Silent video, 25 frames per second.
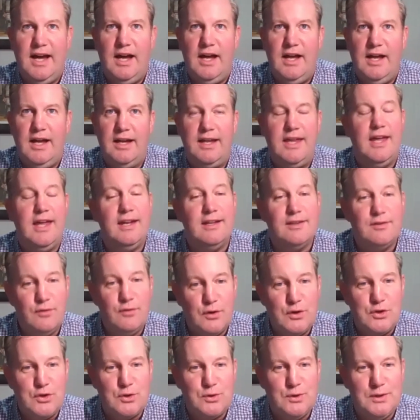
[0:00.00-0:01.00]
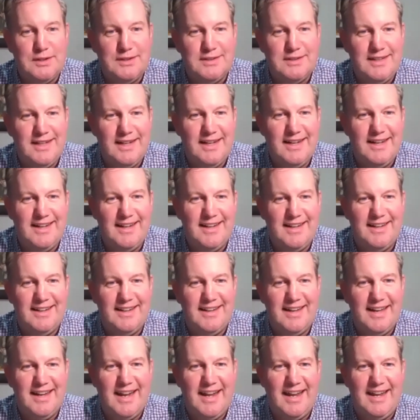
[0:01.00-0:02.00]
again, it's virtual. And